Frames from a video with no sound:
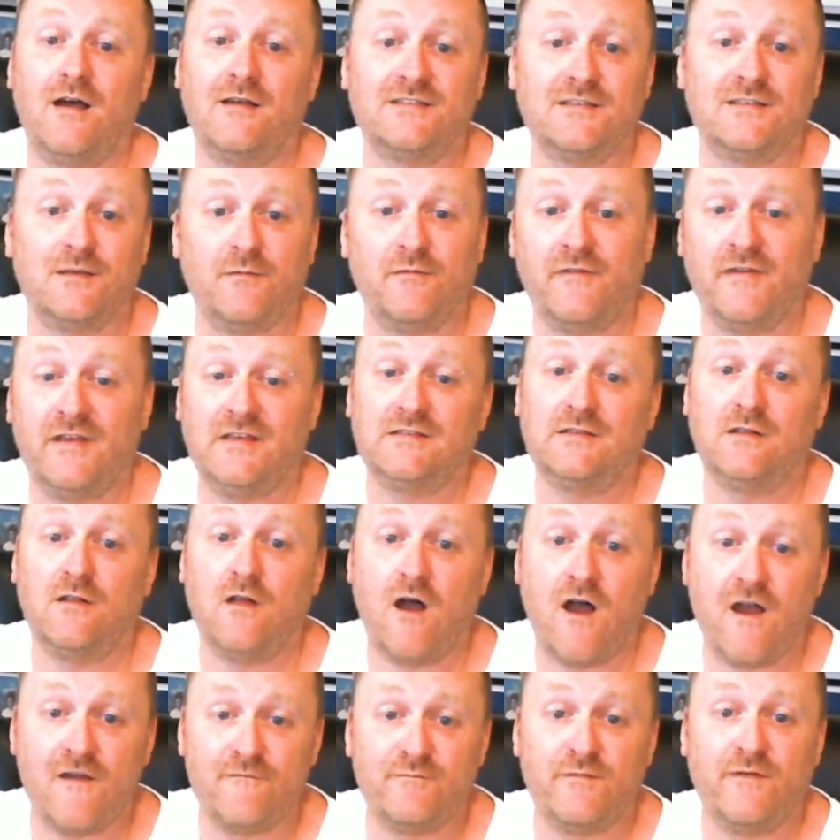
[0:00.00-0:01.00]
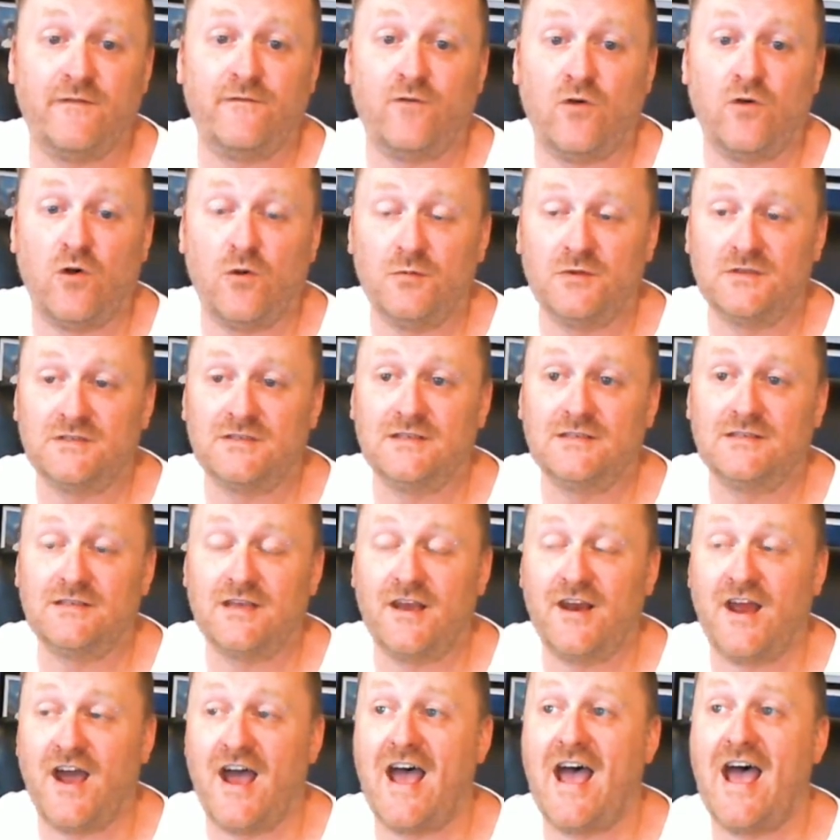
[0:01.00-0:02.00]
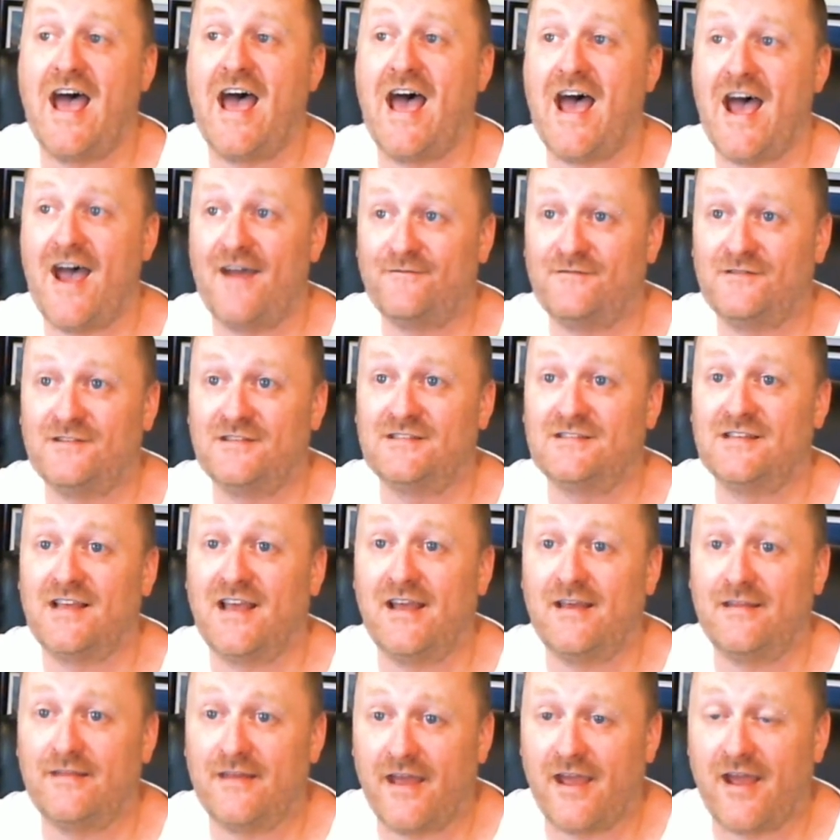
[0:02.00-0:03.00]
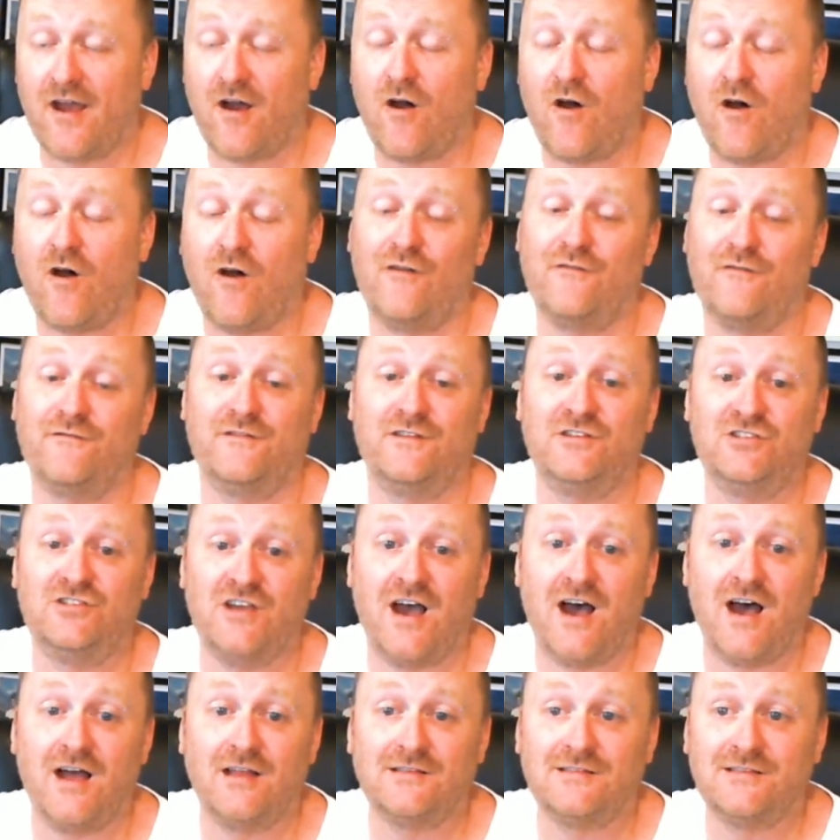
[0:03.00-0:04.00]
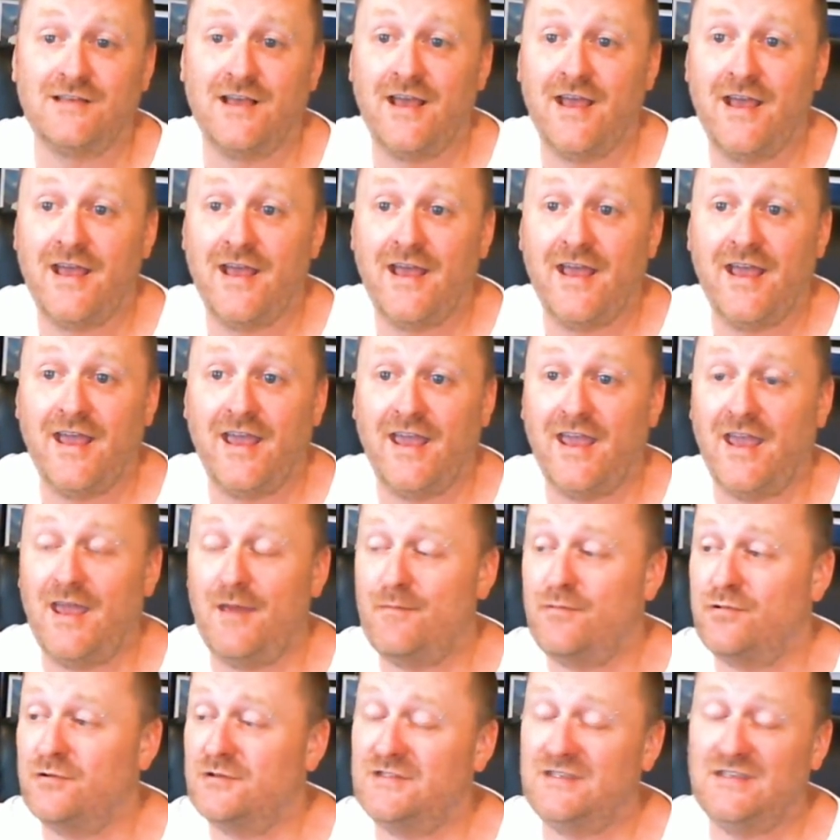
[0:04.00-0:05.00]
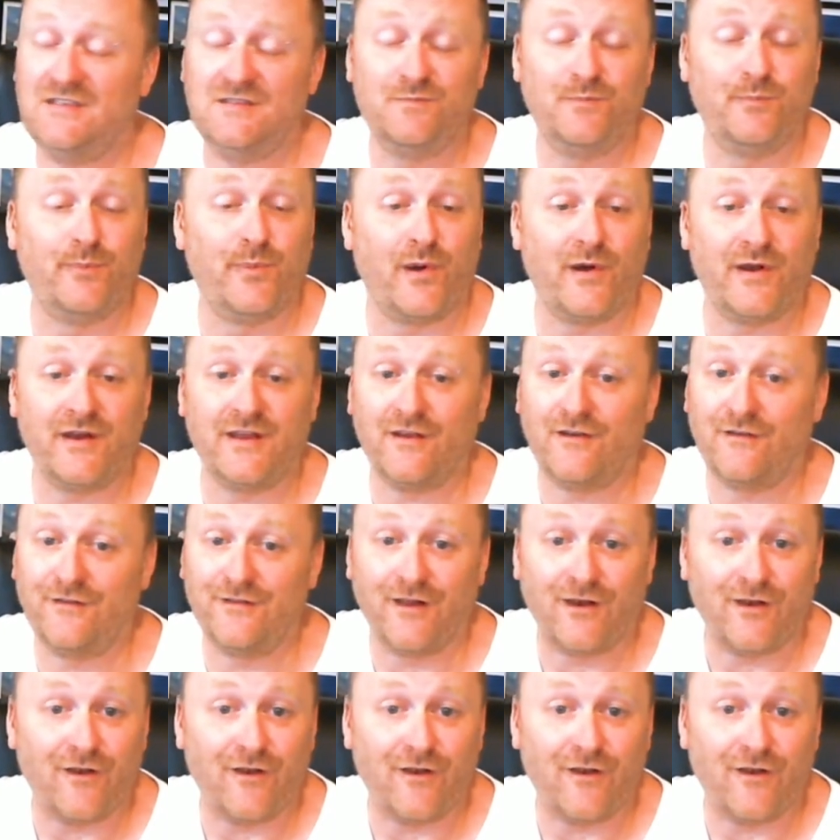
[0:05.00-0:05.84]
some of his live performances, and I have to say they are off the charts. He puts his body on the